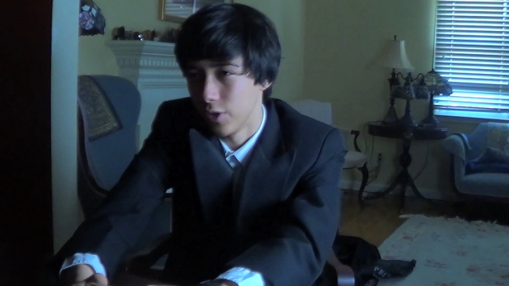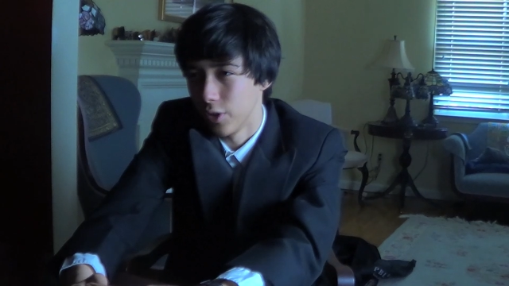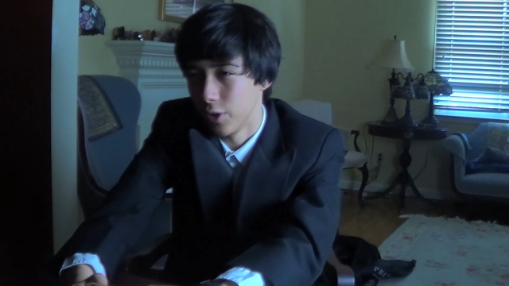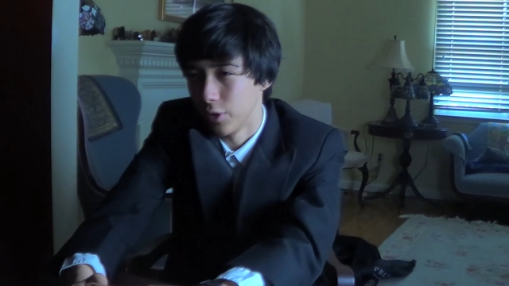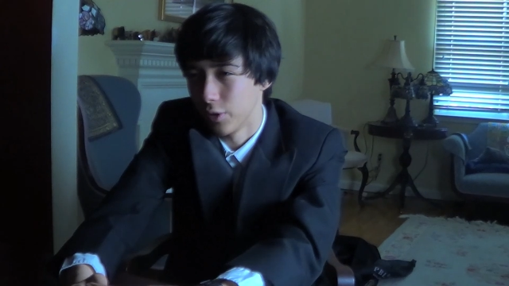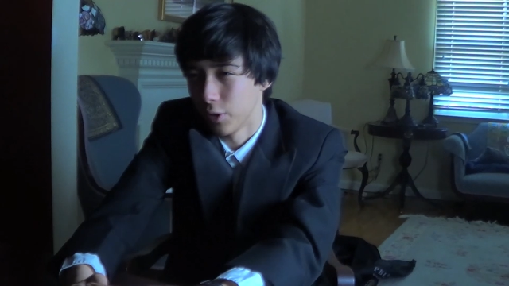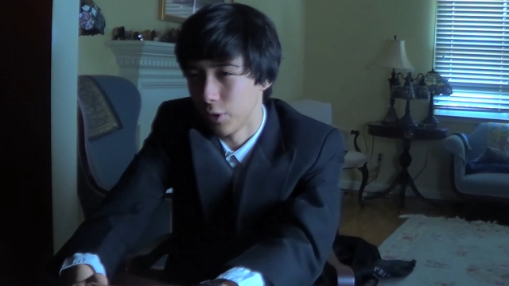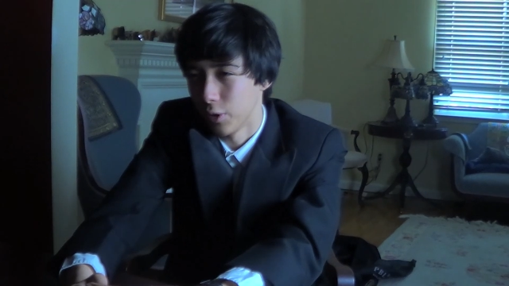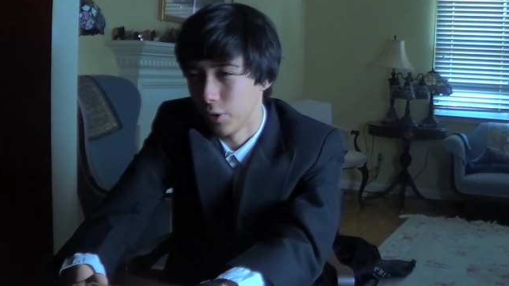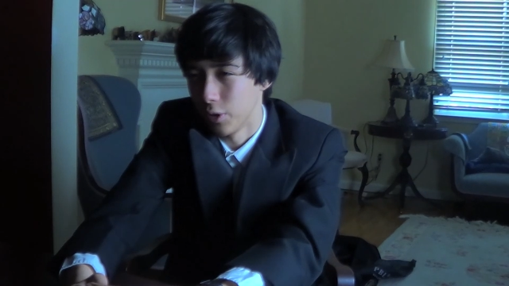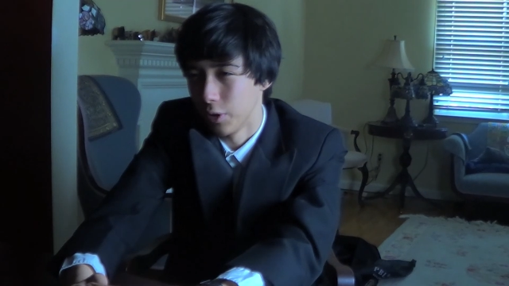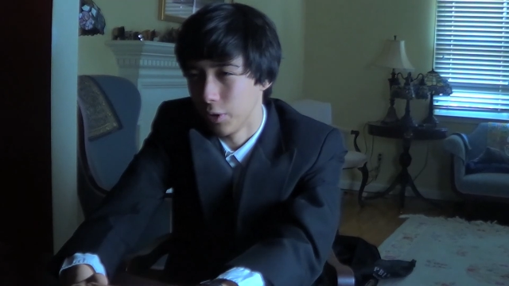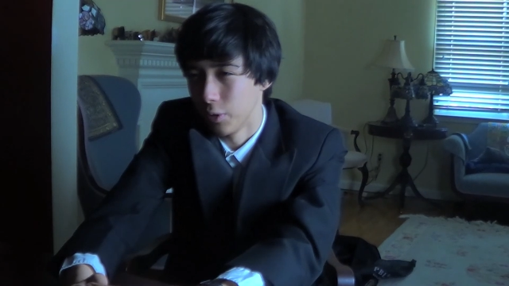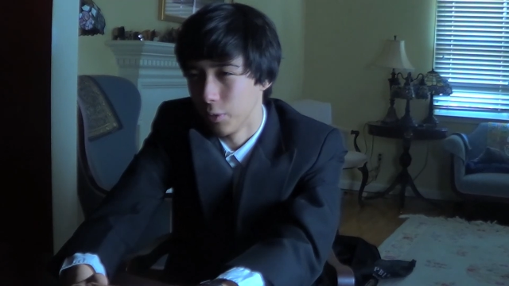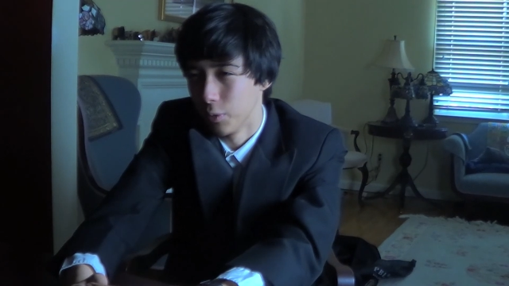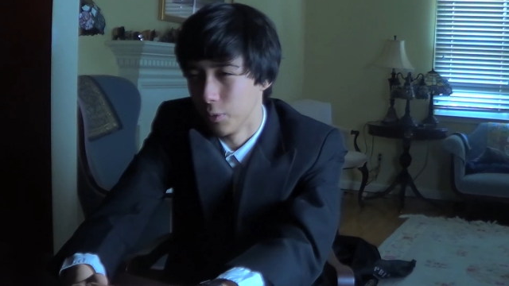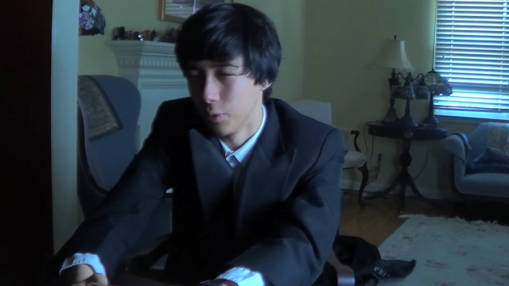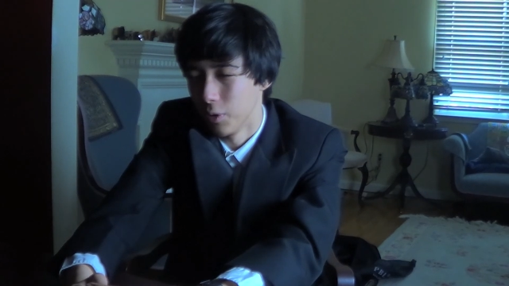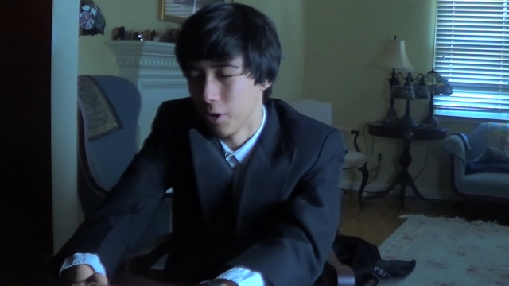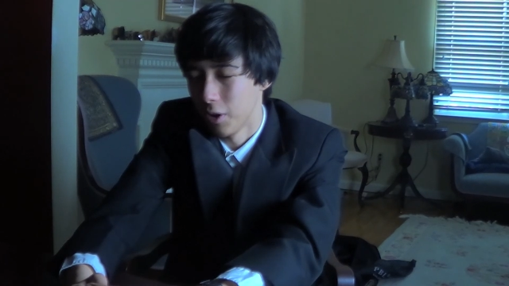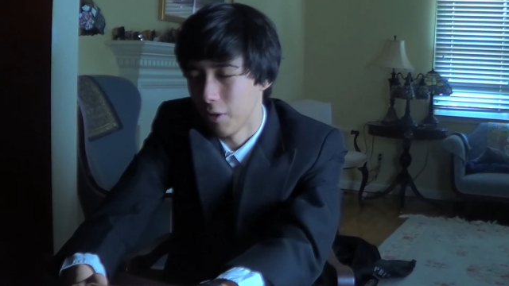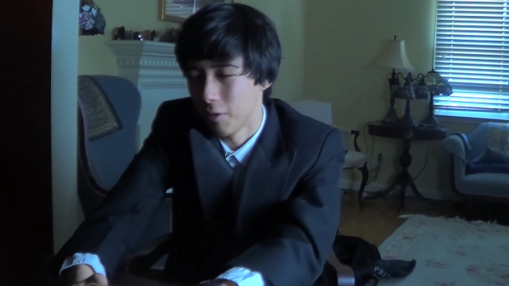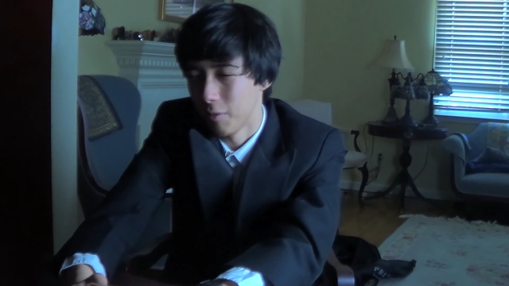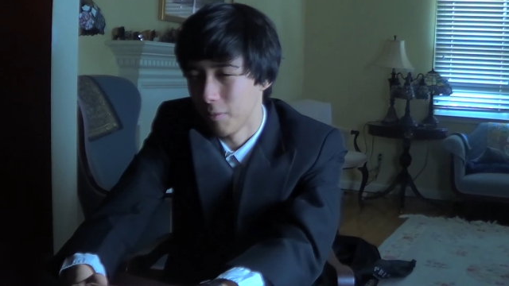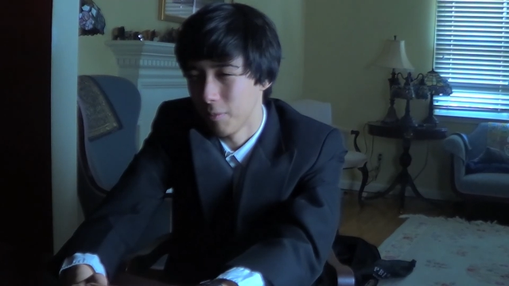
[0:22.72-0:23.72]
There's only
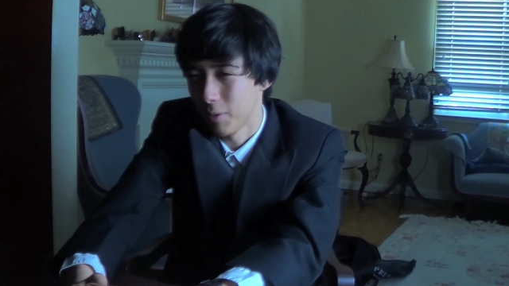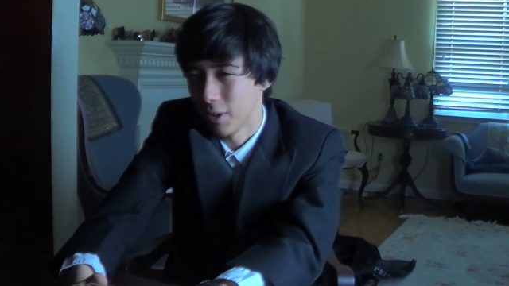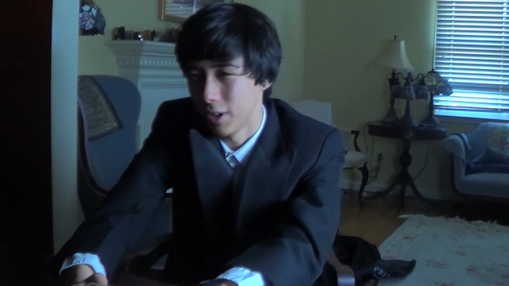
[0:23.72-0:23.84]
one of